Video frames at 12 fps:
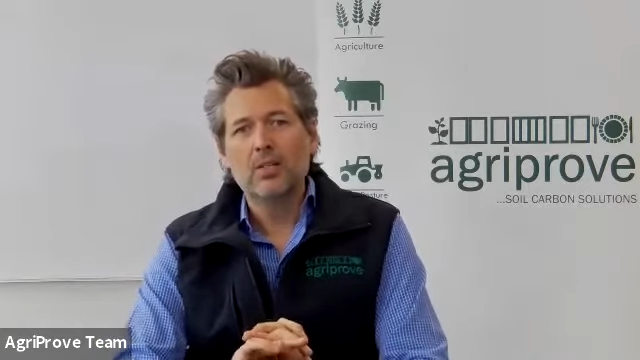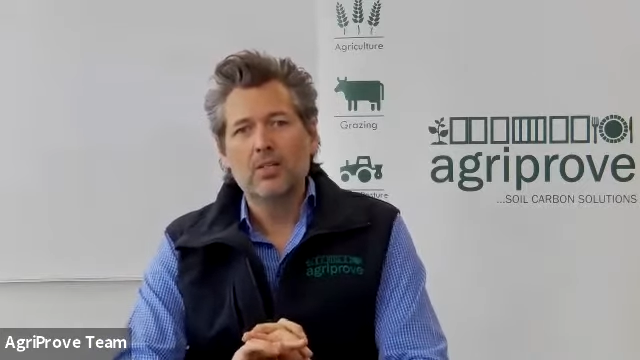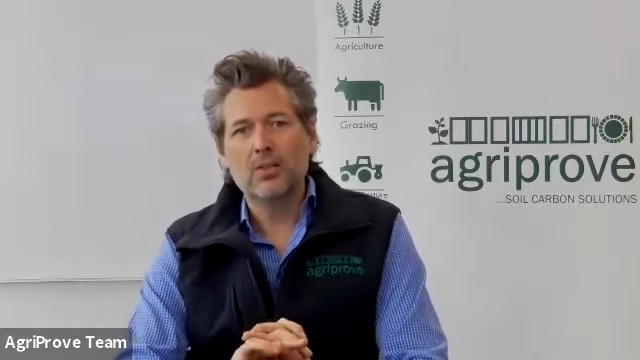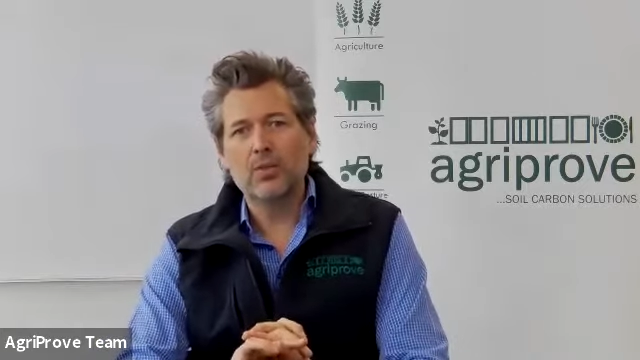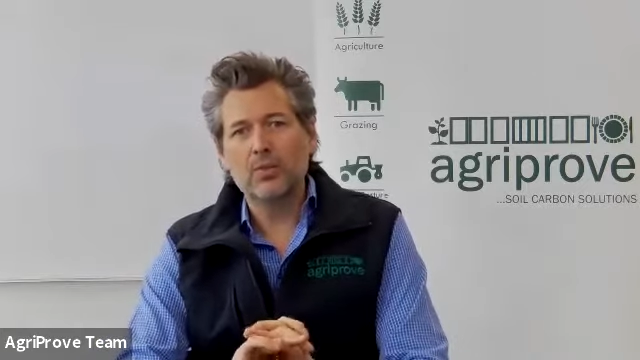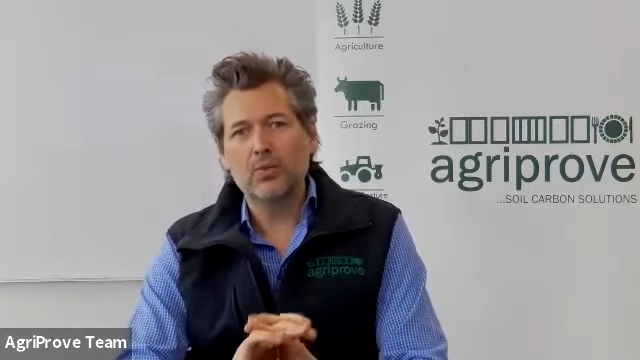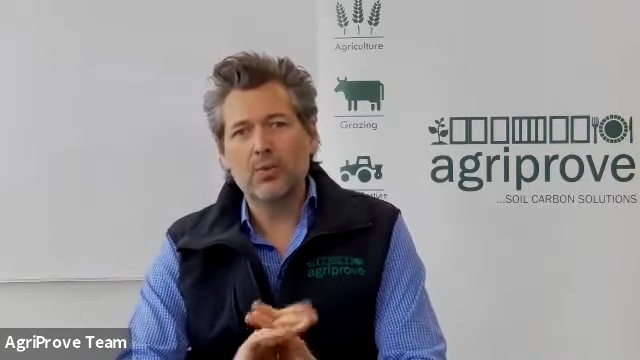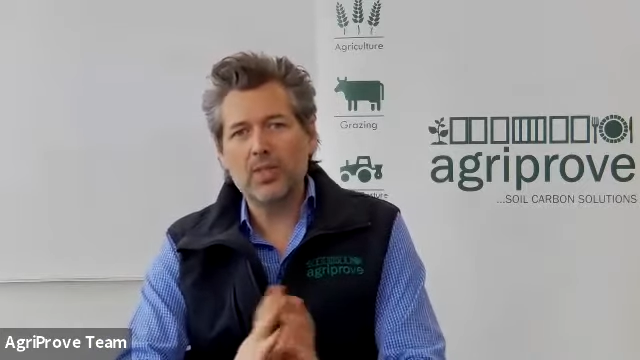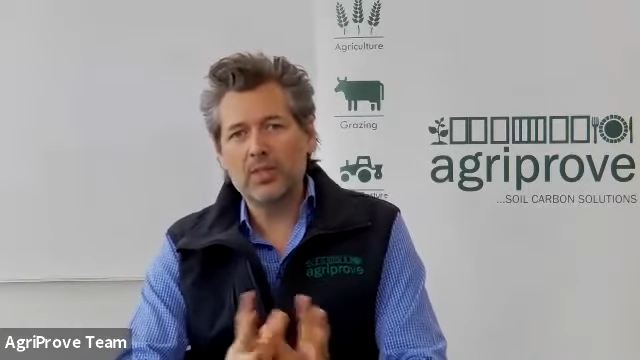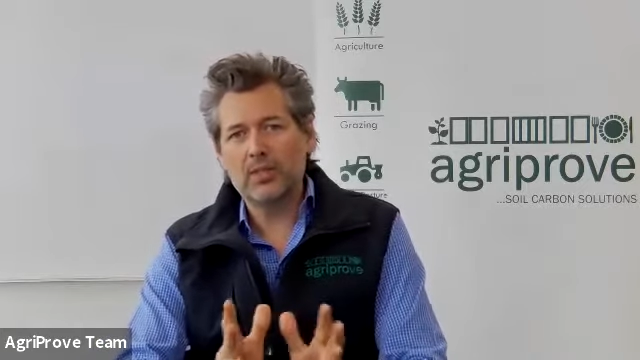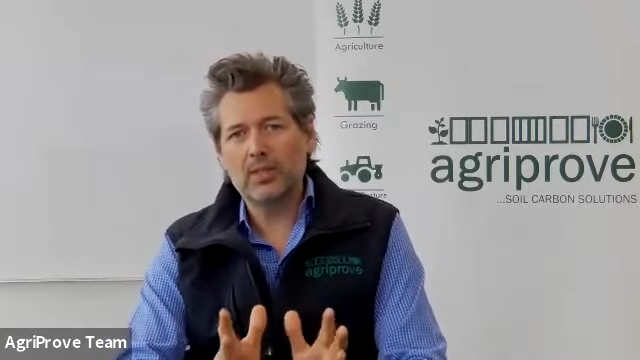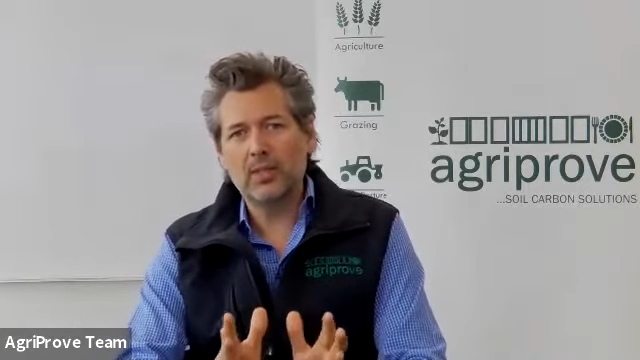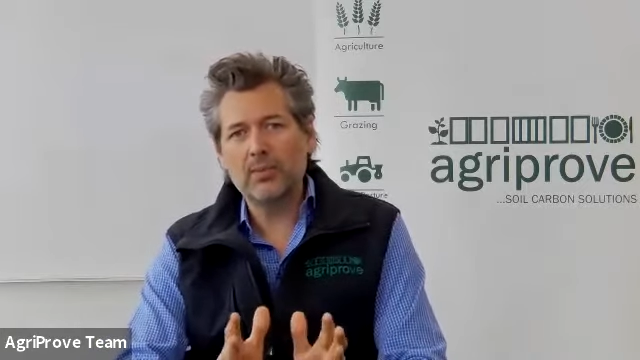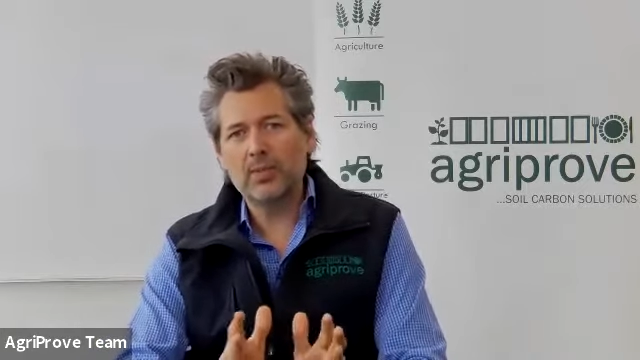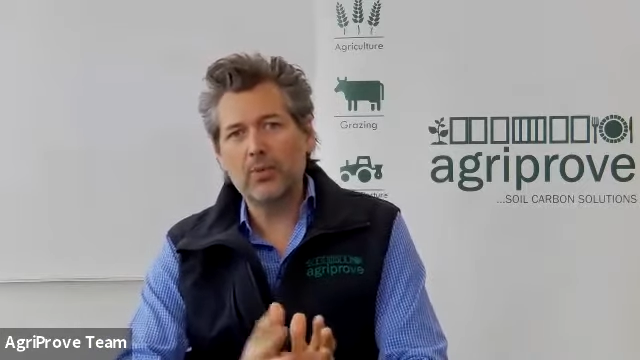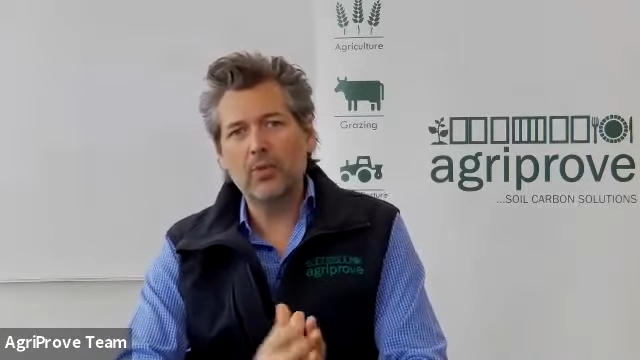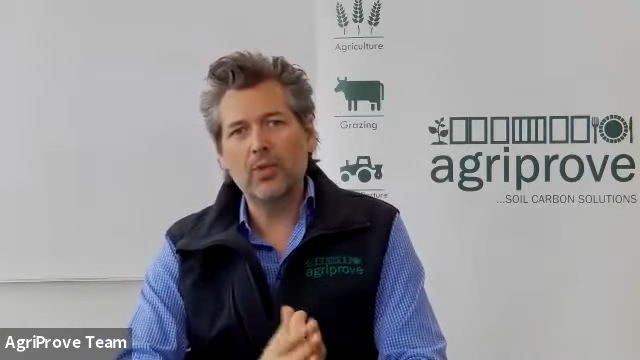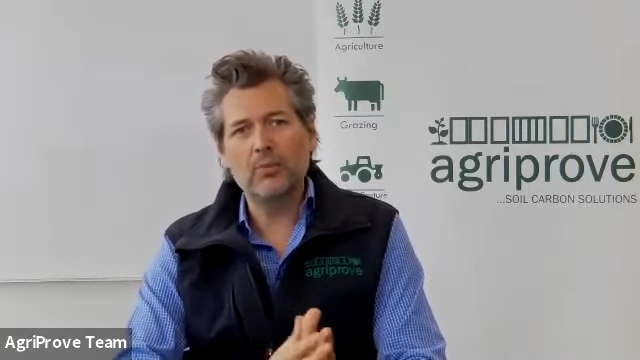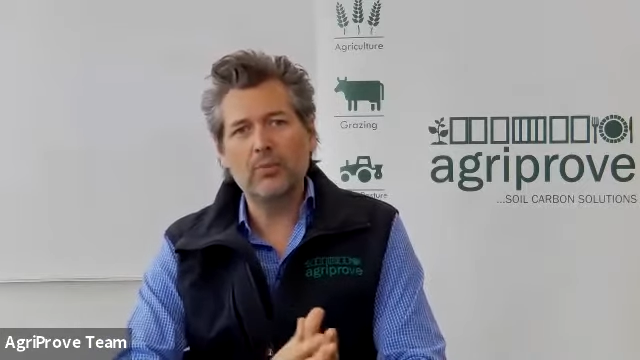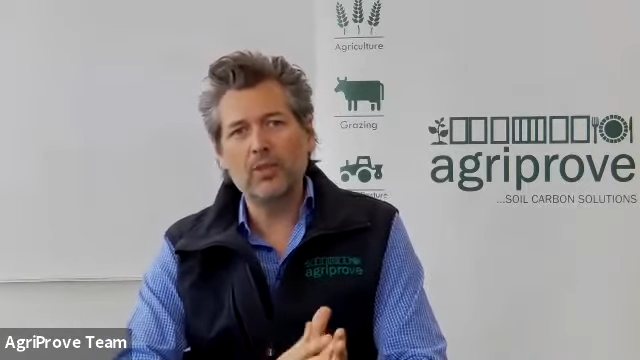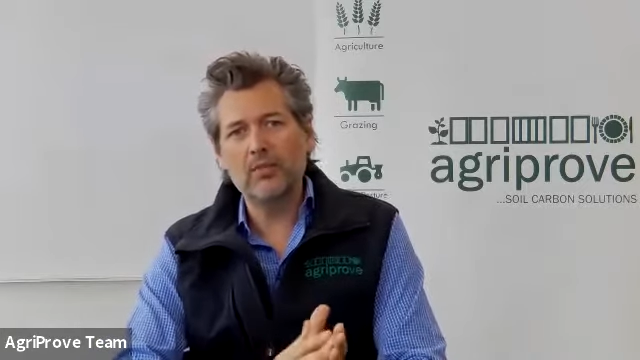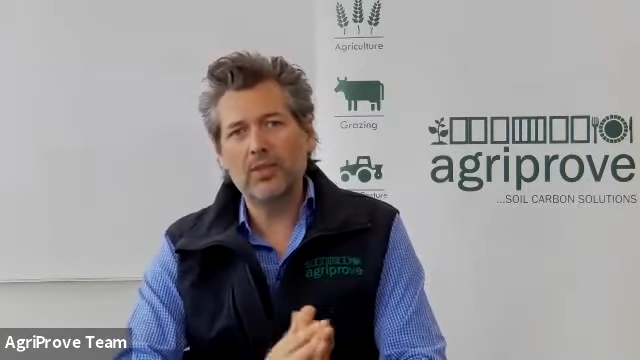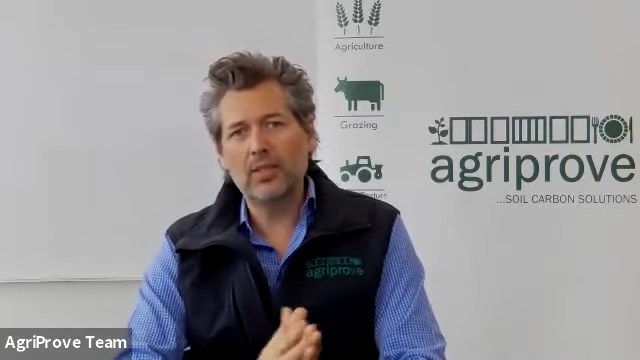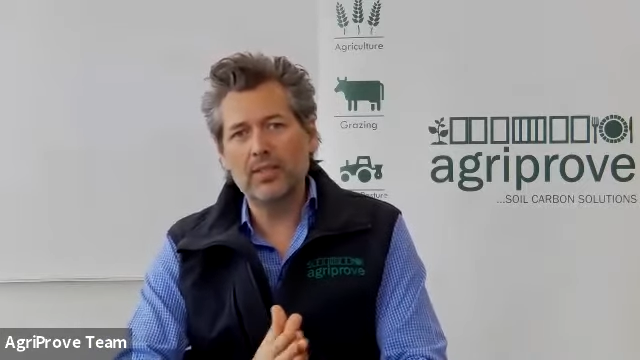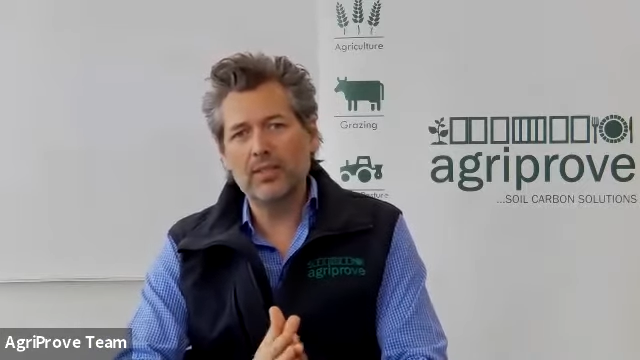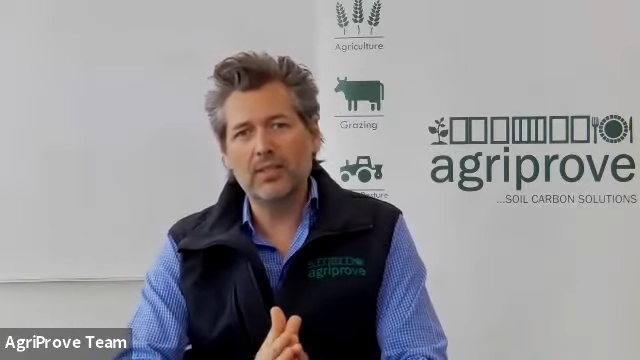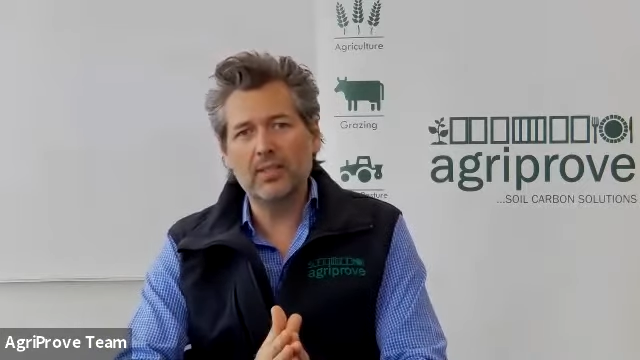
So we as a company are really motivated to